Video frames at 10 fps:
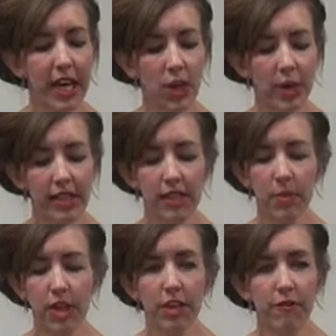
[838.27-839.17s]
angry at
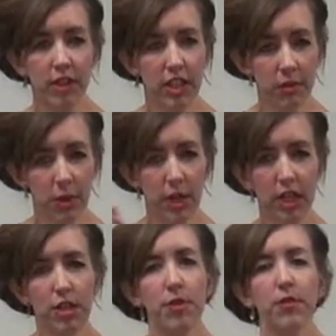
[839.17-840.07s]
someone, and the first thing we
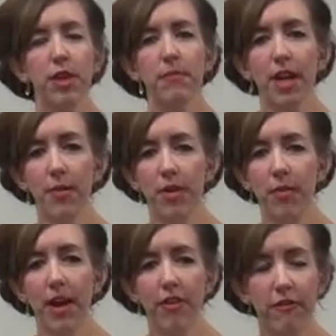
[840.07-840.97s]
want to do is run them down with
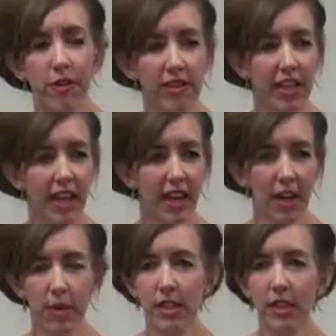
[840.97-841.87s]
our mouth. The first thing a
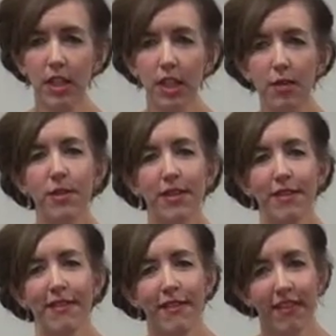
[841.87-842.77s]
guy wants to do,
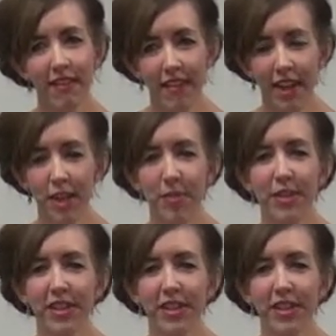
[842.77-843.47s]
hit him with